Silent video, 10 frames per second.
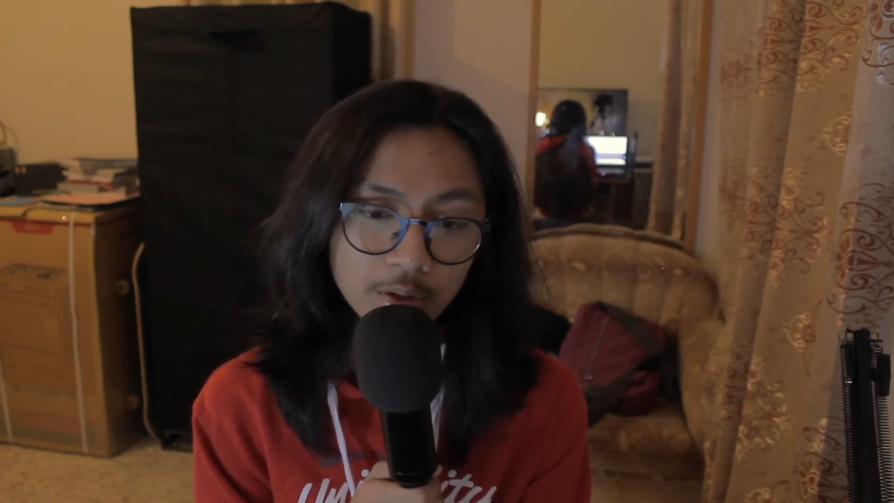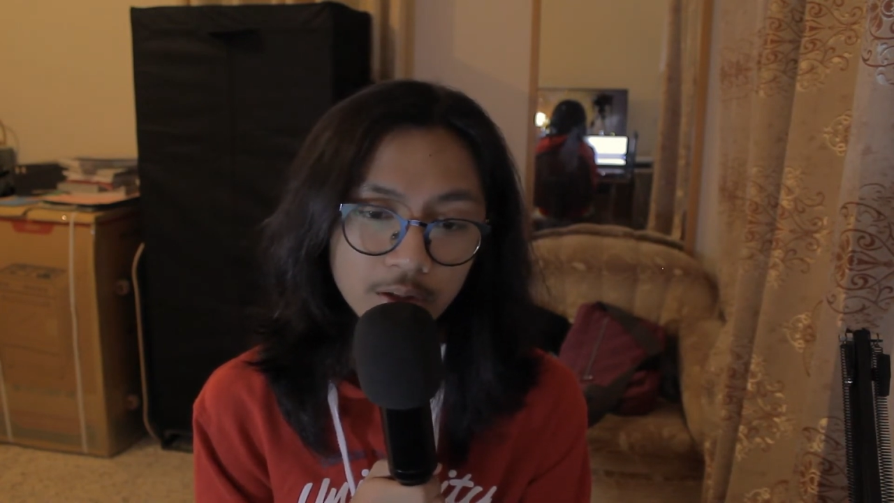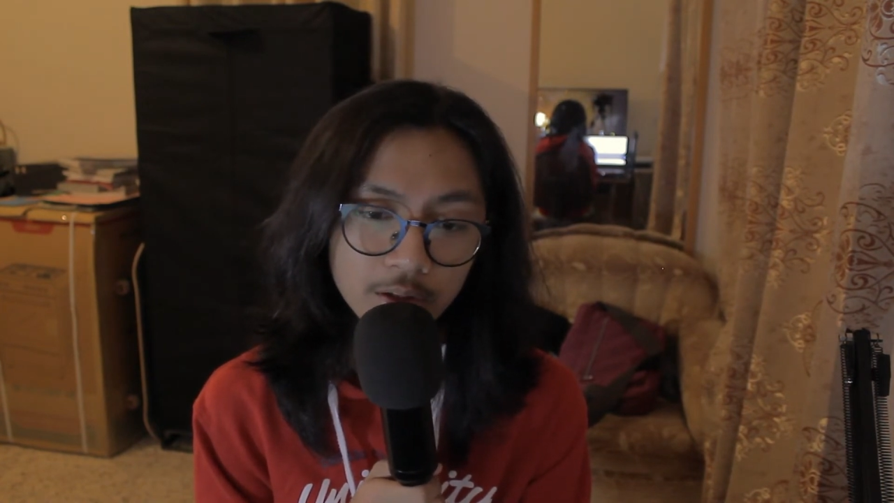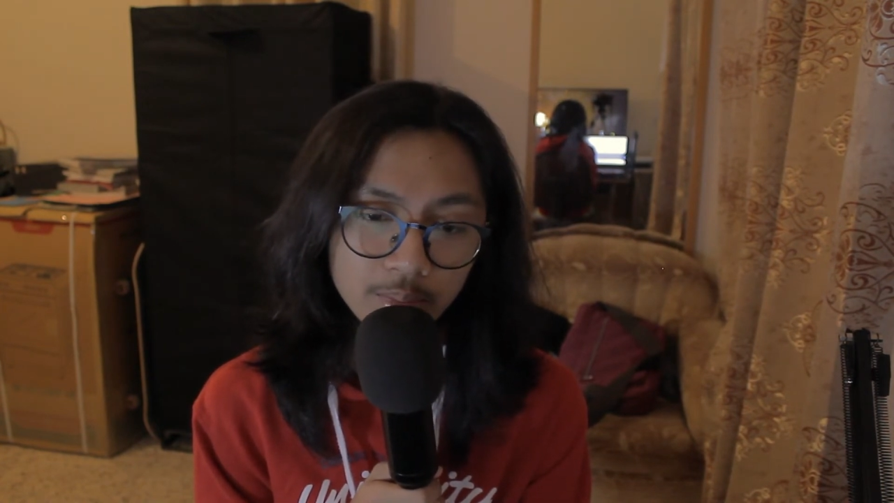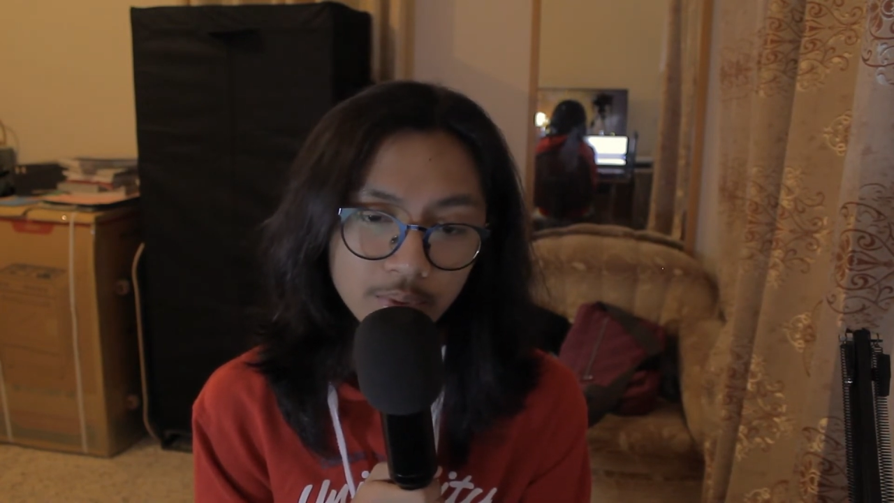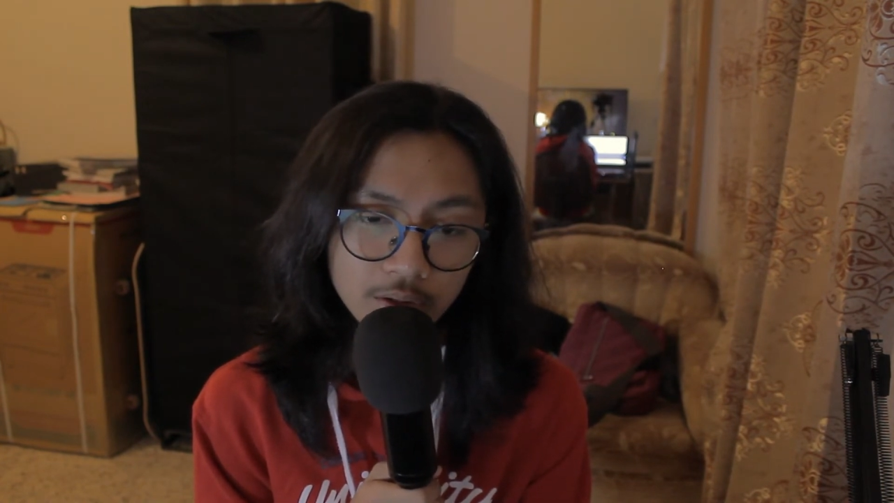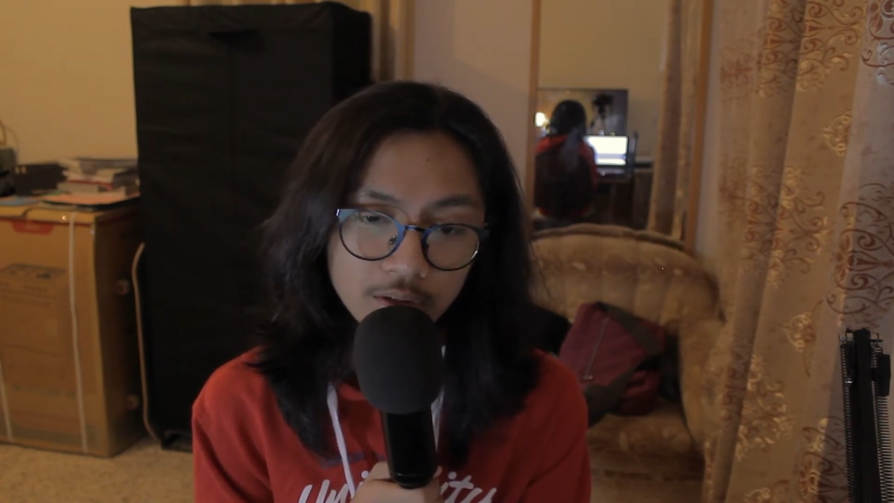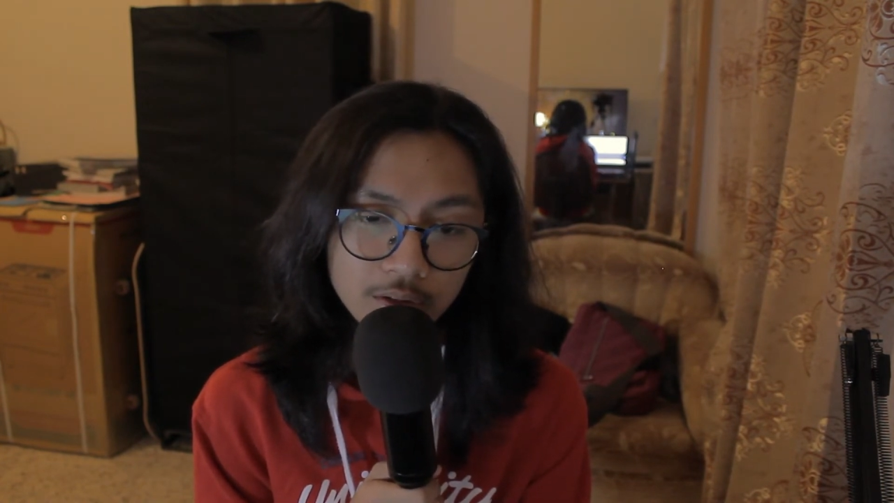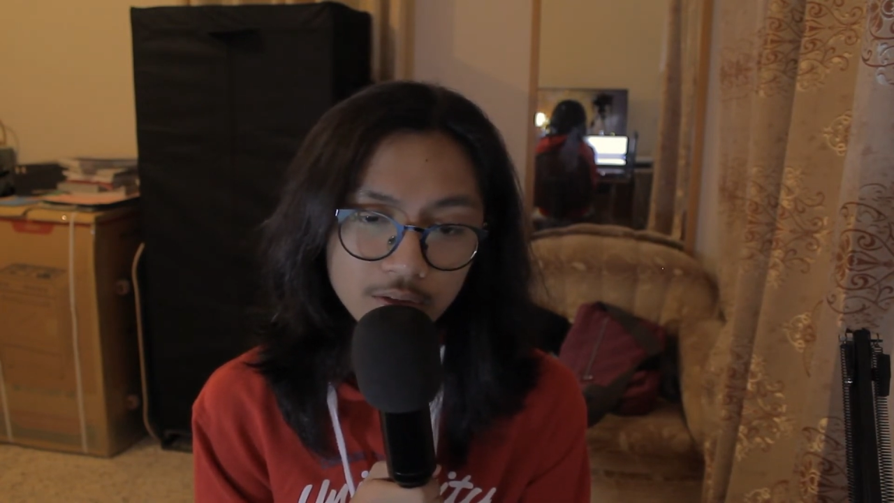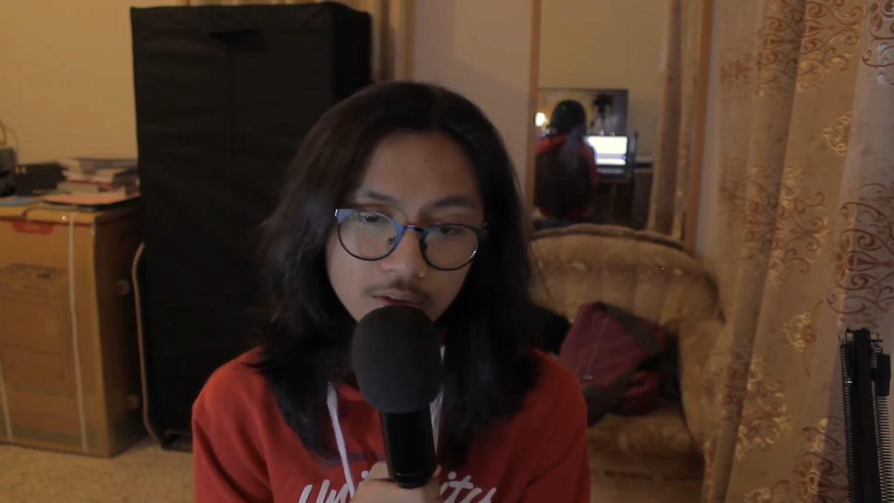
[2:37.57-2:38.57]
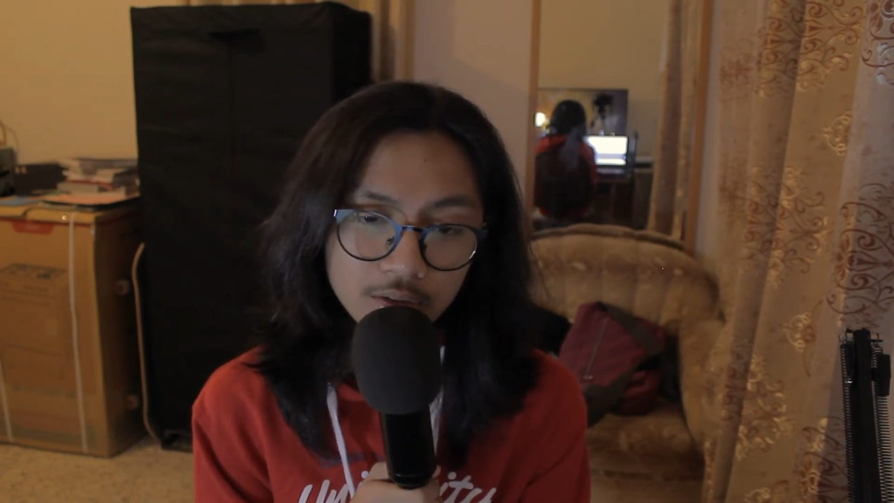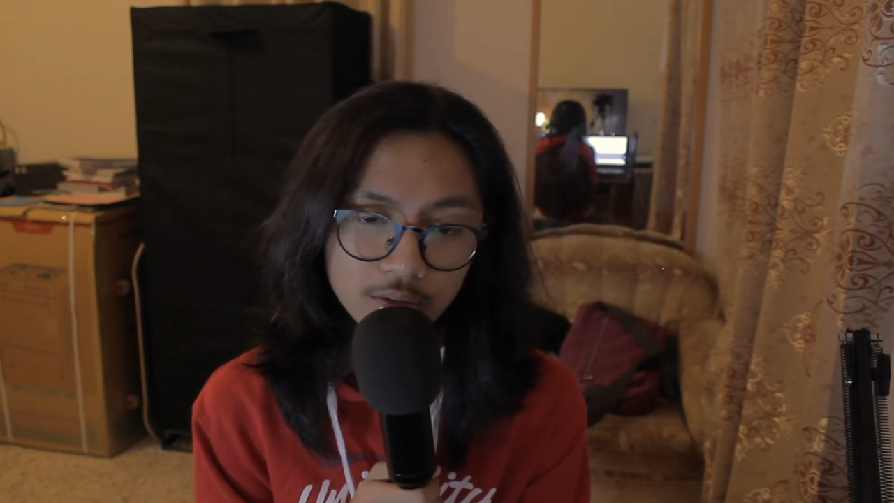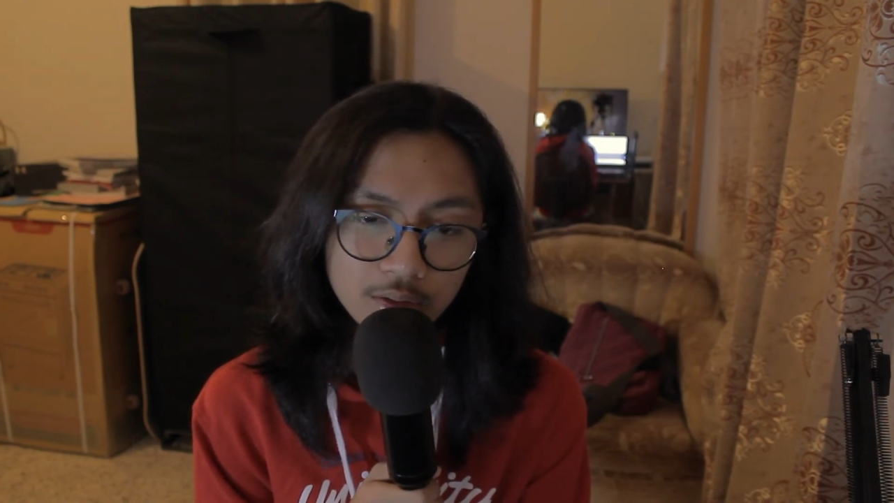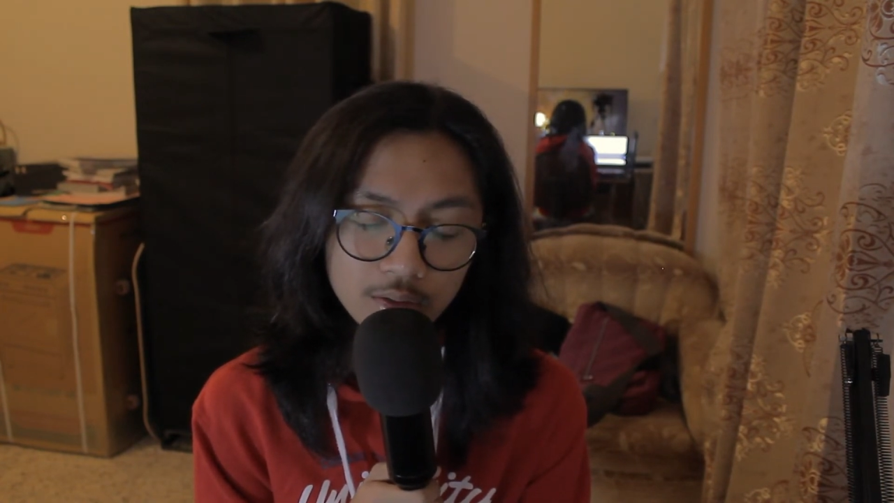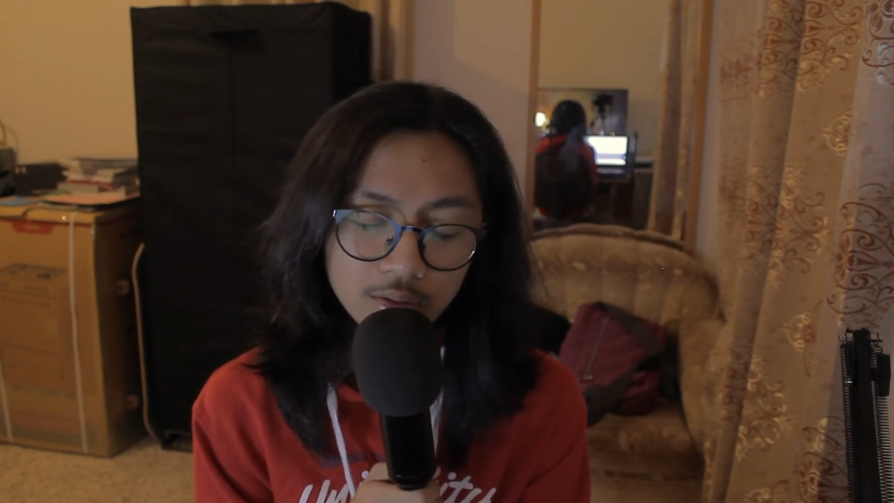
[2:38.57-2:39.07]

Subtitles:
earlier because